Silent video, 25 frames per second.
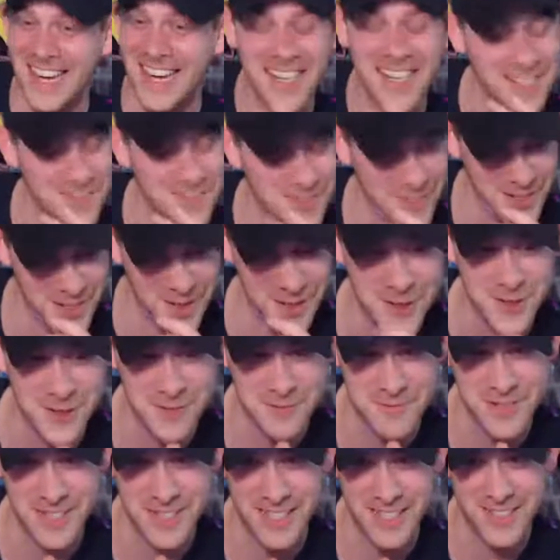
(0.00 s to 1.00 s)
is
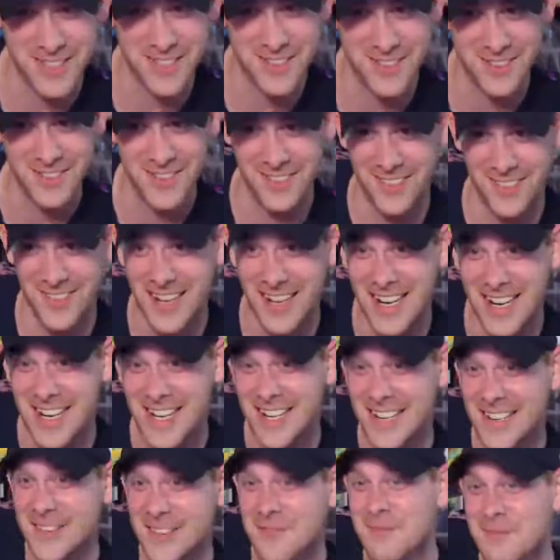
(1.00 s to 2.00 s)
100% true.
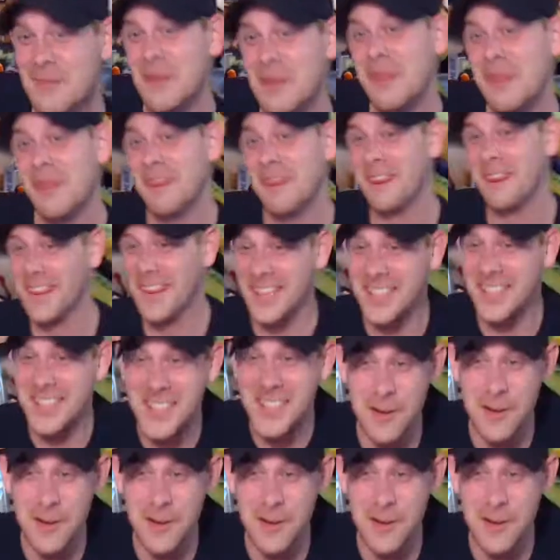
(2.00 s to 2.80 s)
Let's